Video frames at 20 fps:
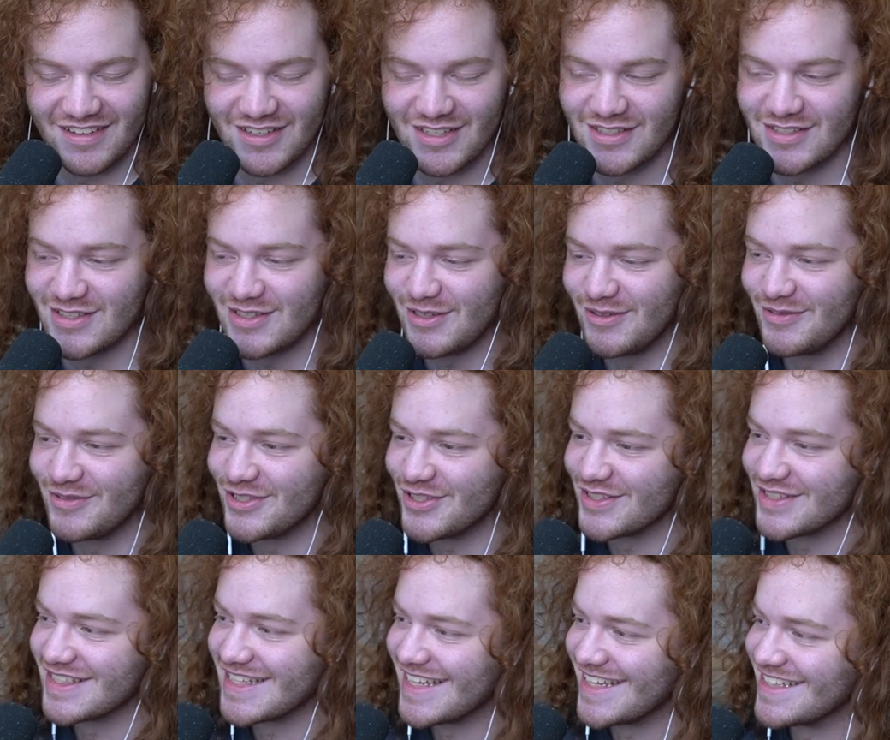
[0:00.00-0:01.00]
Because you
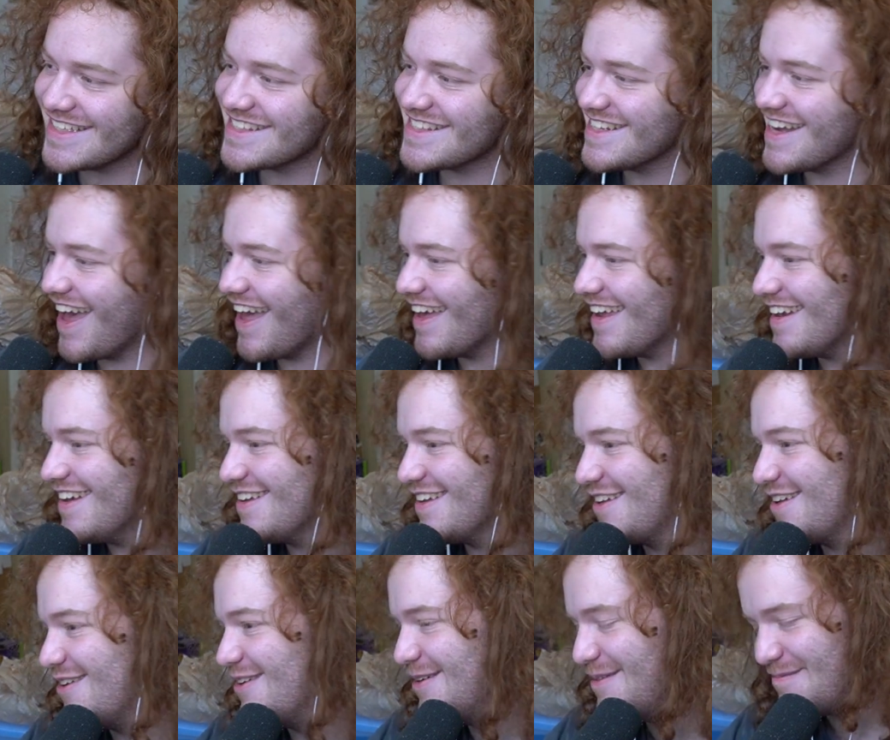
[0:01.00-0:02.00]
just, it's not a
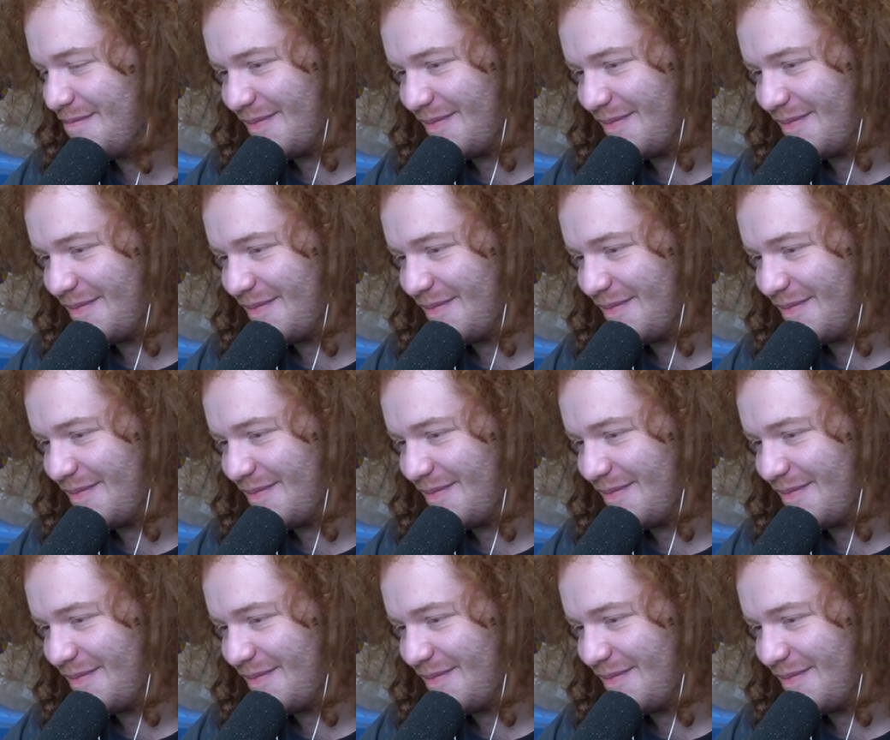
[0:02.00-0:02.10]
good